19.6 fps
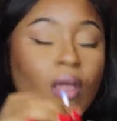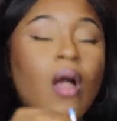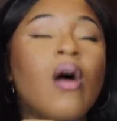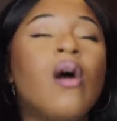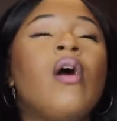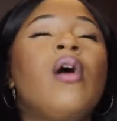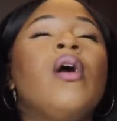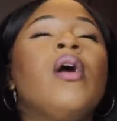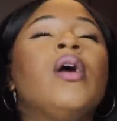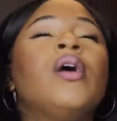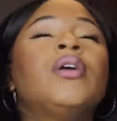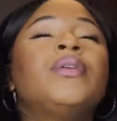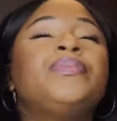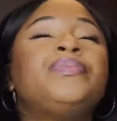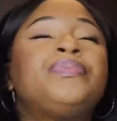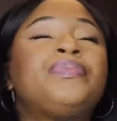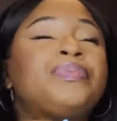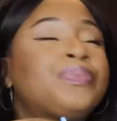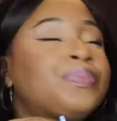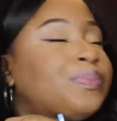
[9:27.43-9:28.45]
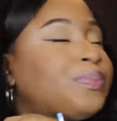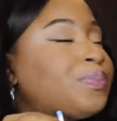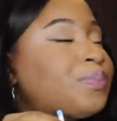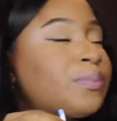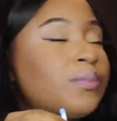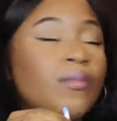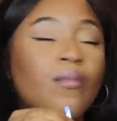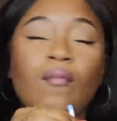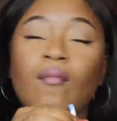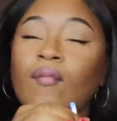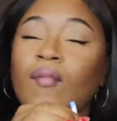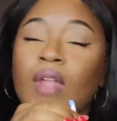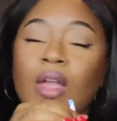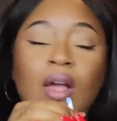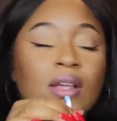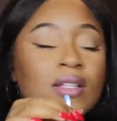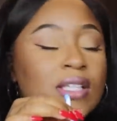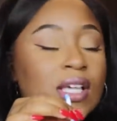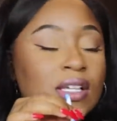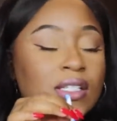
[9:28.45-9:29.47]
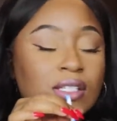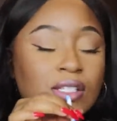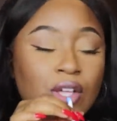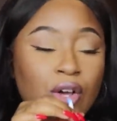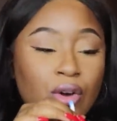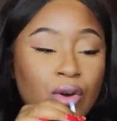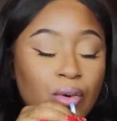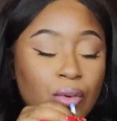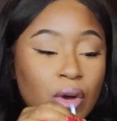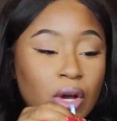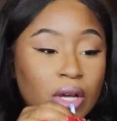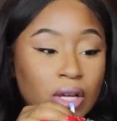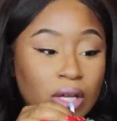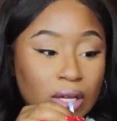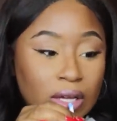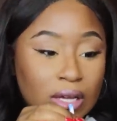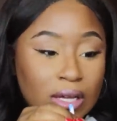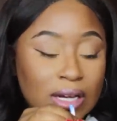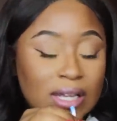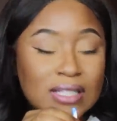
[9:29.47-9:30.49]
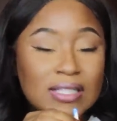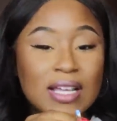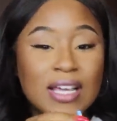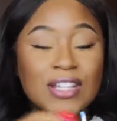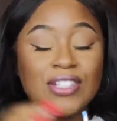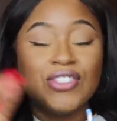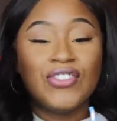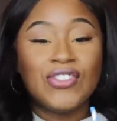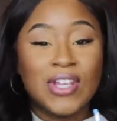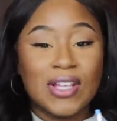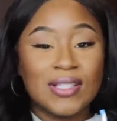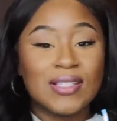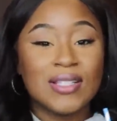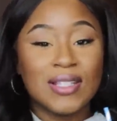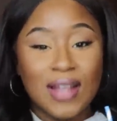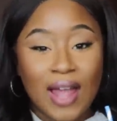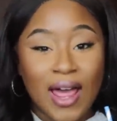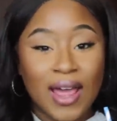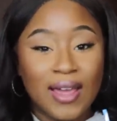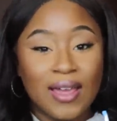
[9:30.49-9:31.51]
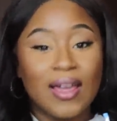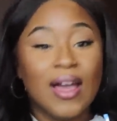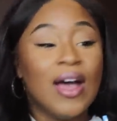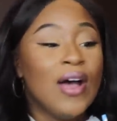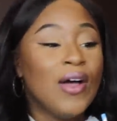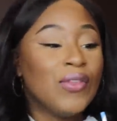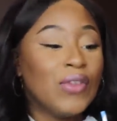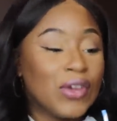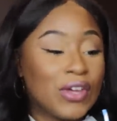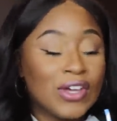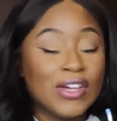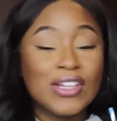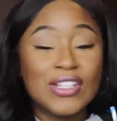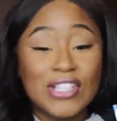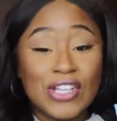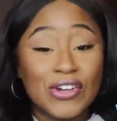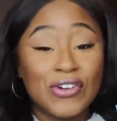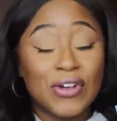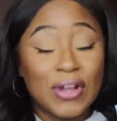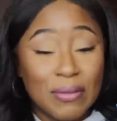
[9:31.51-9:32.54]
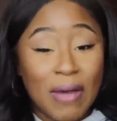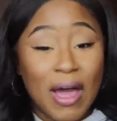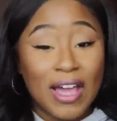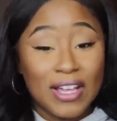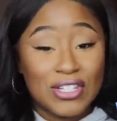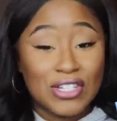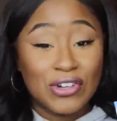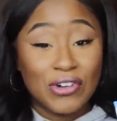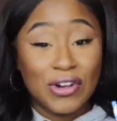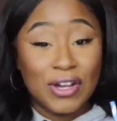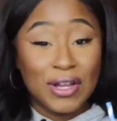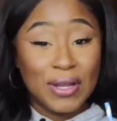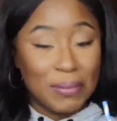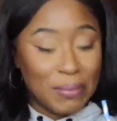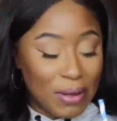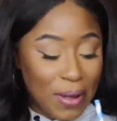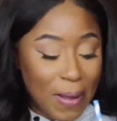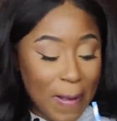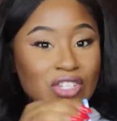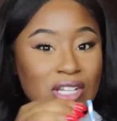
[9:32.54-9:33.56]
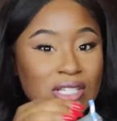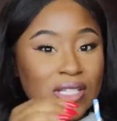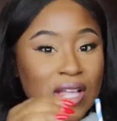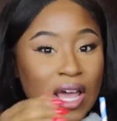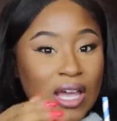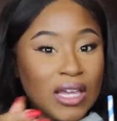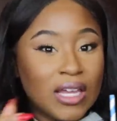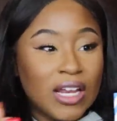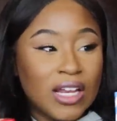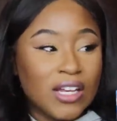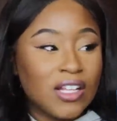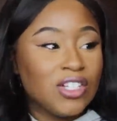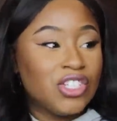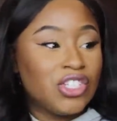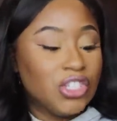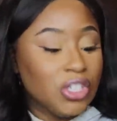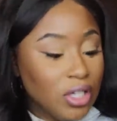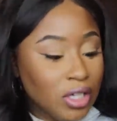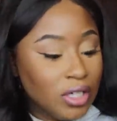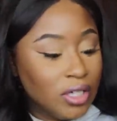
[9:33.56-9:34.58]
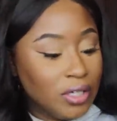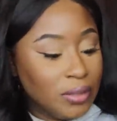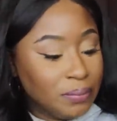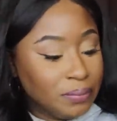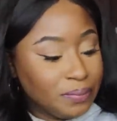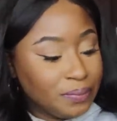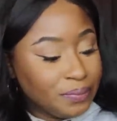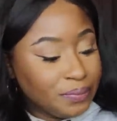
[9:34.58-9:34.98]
Oh, it tastes so good. It tastes just like the cookies and cream ice cream. Just like it, and it should.